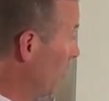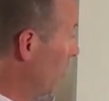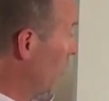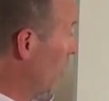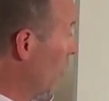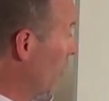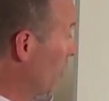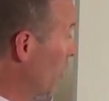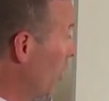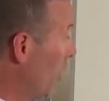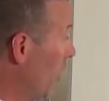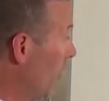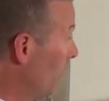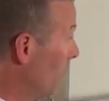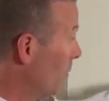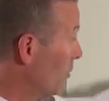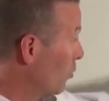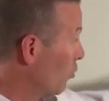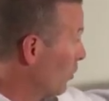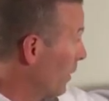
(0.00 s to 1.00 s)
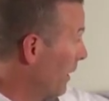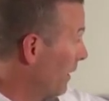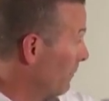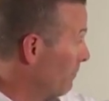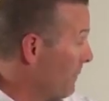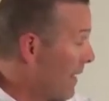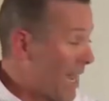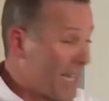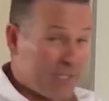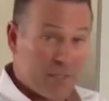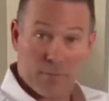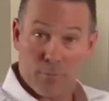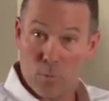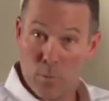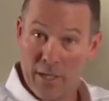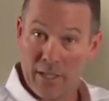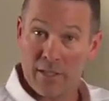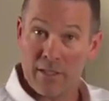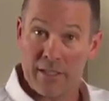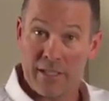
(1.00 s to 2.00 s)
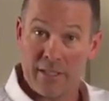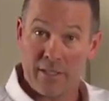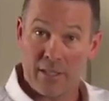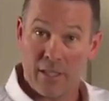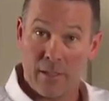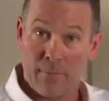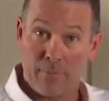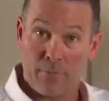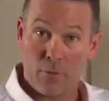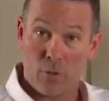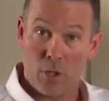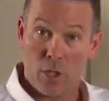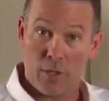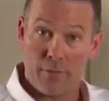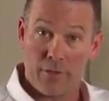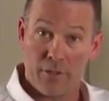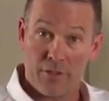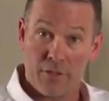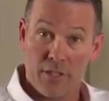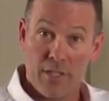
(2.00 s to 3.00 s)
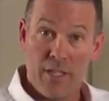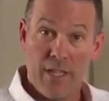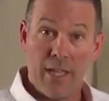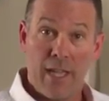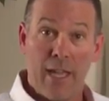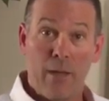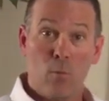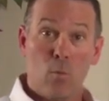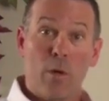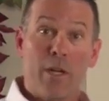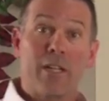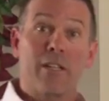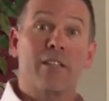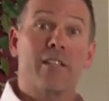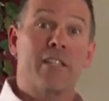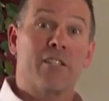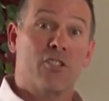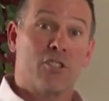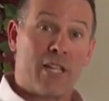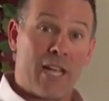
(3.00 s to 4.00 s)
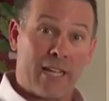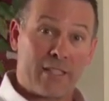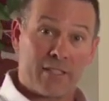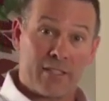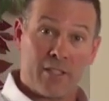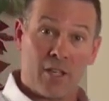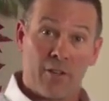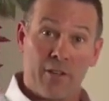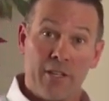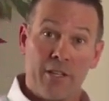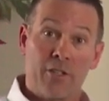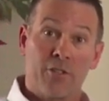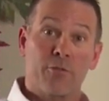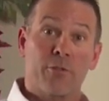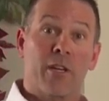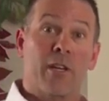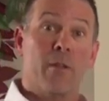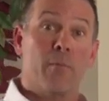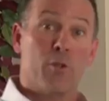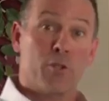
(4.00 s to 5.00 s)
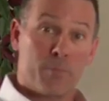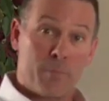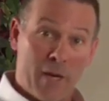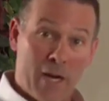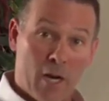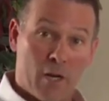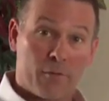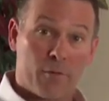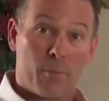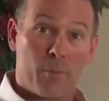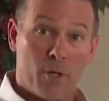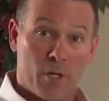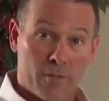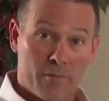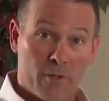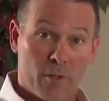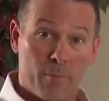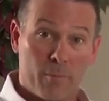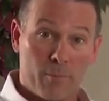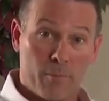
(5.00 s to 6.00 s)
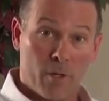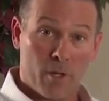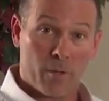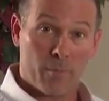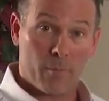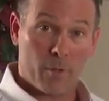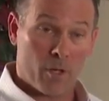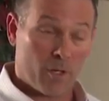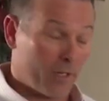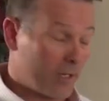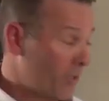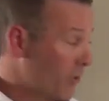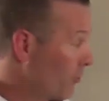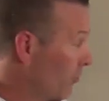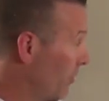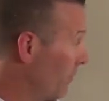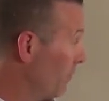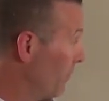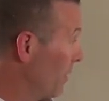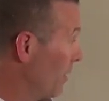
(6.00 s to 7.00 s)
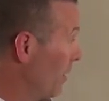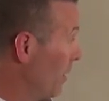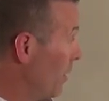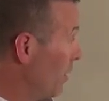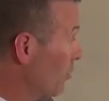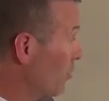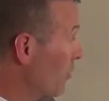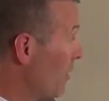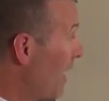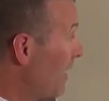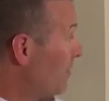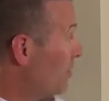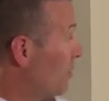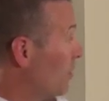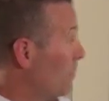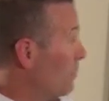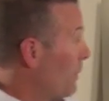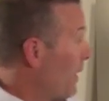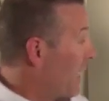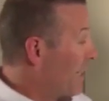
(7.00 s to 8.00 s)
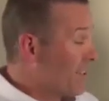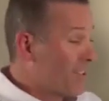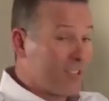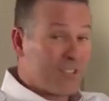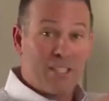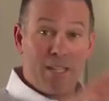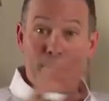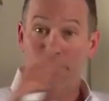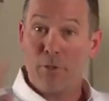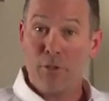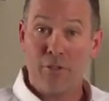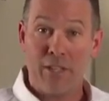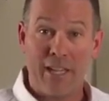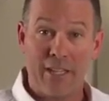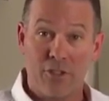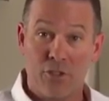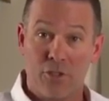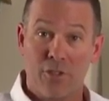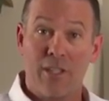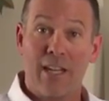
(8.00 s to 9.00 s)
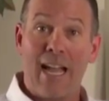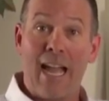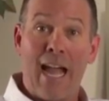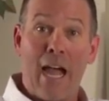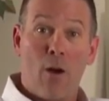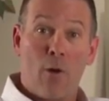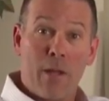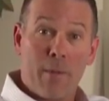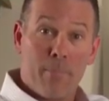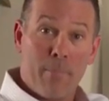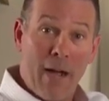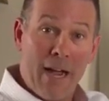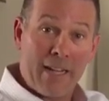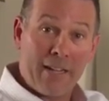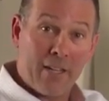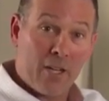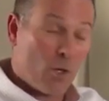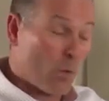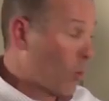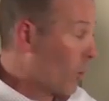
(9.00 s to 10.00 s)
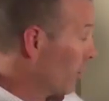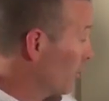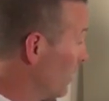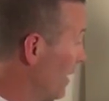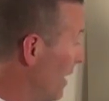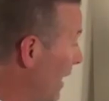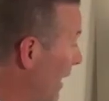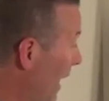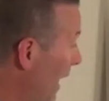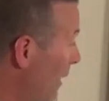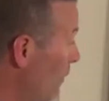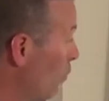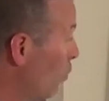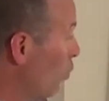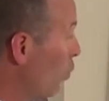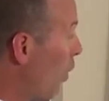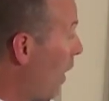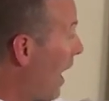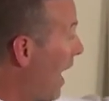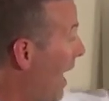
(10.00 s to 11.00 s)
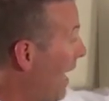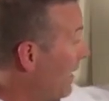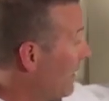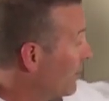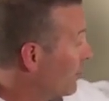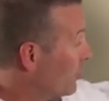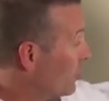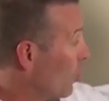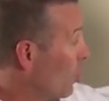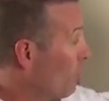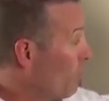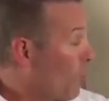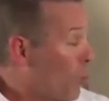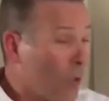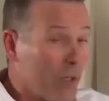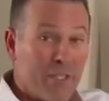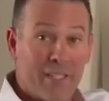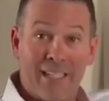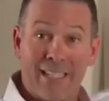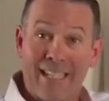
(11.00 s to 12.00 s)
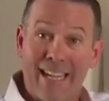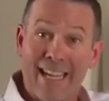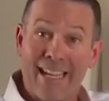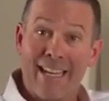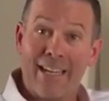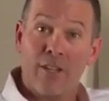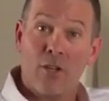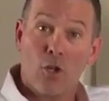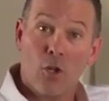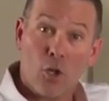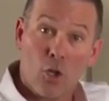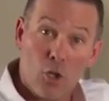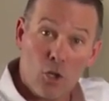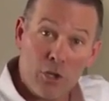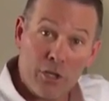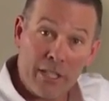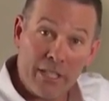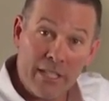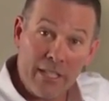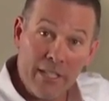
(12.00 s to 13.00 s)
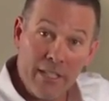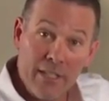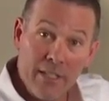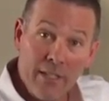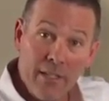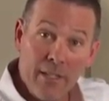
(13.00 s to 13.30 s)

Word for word: all in all, creating massive weekly income for all of us. And weekly checks in our industry are the most powerful part of our, our, our, industry. So that's just by simple nature how a binary works and why it's so important to get in early